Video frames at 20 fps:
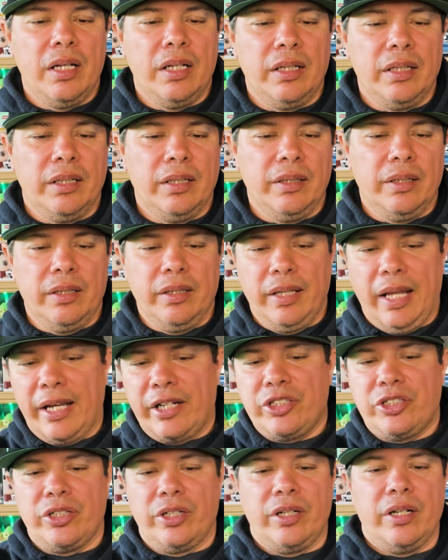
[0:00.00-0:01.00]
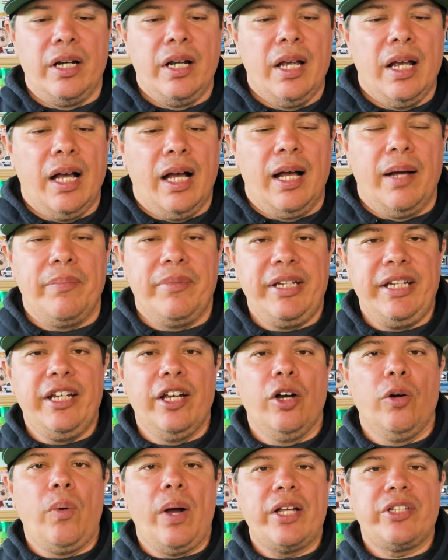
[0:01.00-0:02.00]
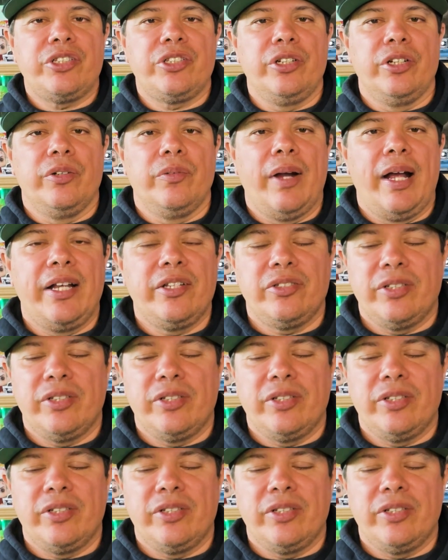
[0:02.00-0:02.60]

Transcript: lecture: neo-Western, right?